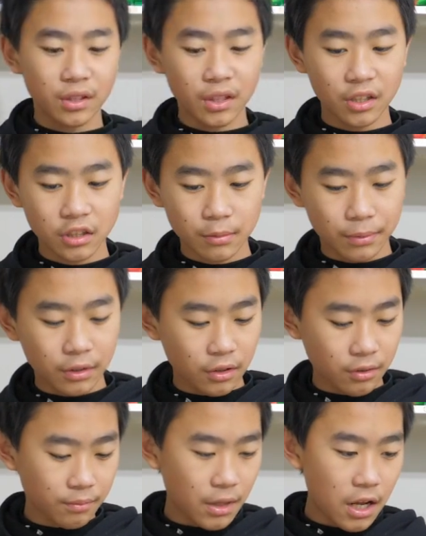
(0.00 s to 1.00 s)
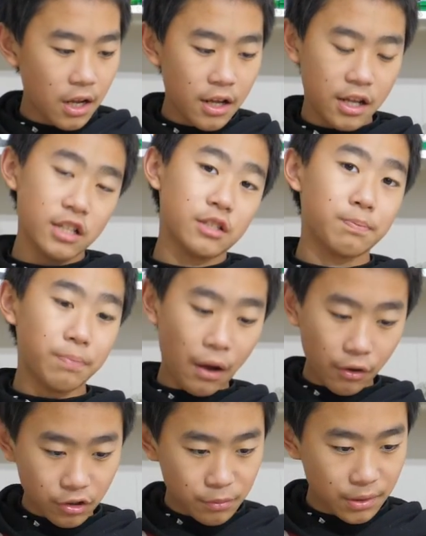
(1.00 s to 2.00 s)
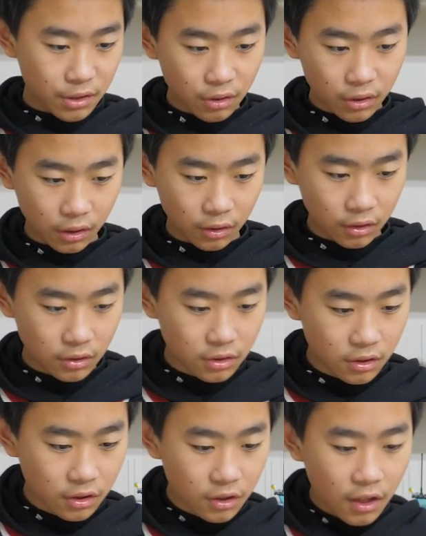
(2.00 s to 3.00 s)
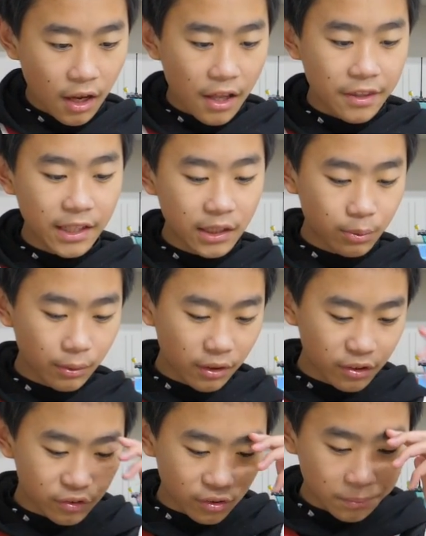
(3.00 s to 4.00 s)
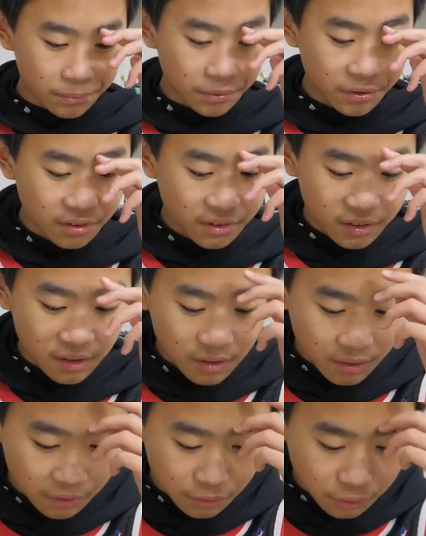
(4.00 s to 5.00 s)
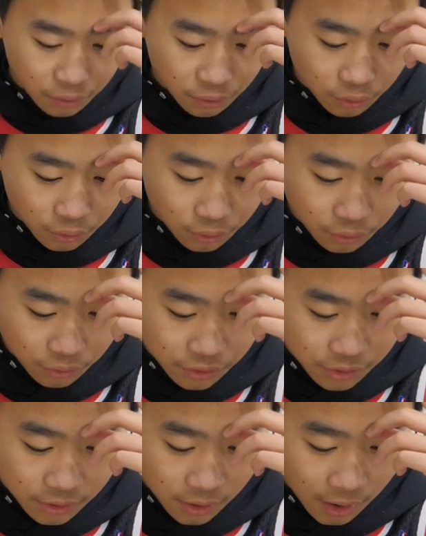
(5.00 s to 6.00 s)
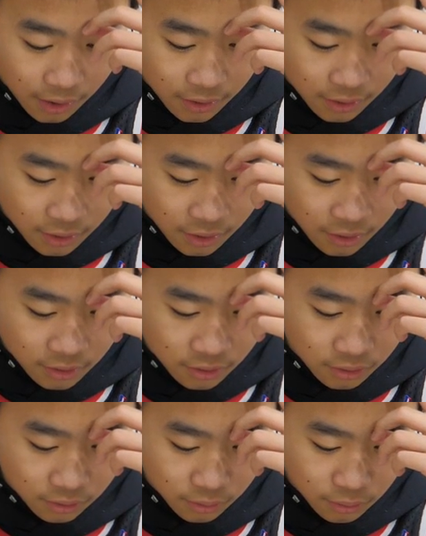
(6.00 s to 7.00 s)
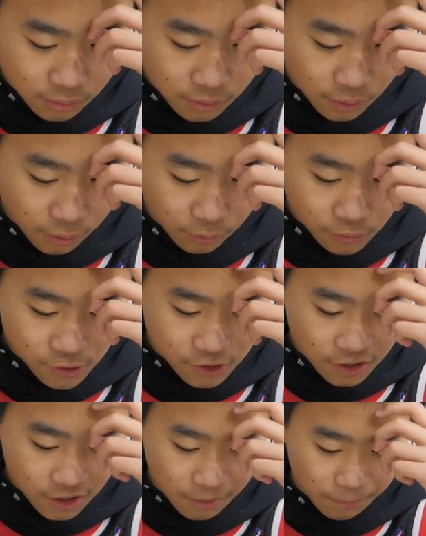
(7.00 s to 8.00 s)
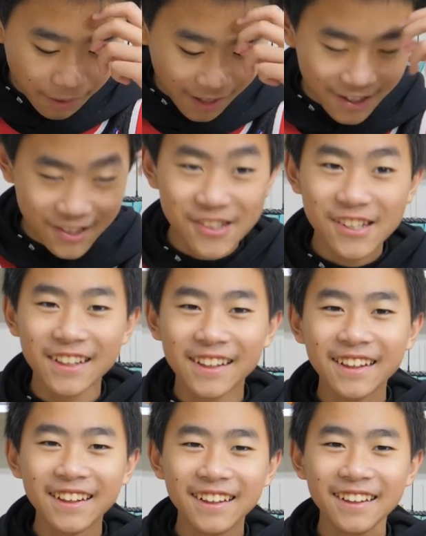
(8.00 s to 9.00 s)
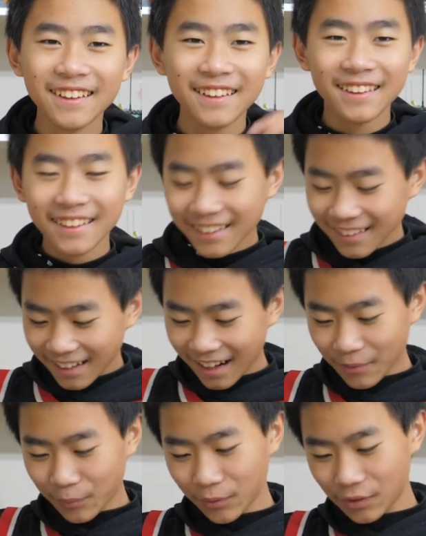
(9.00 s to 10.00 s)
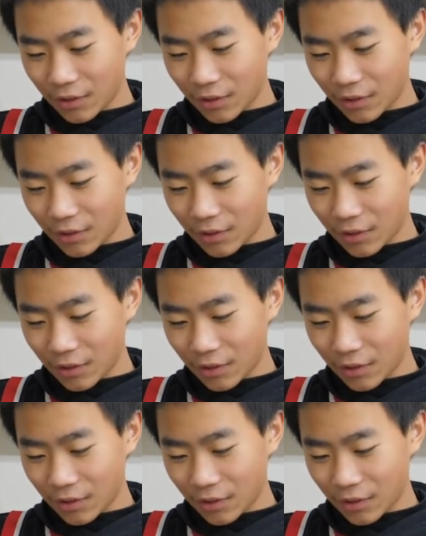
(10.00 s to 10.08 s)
it is, but it's bound to be good at least. And this one is from Osakasuyoshibashi. I will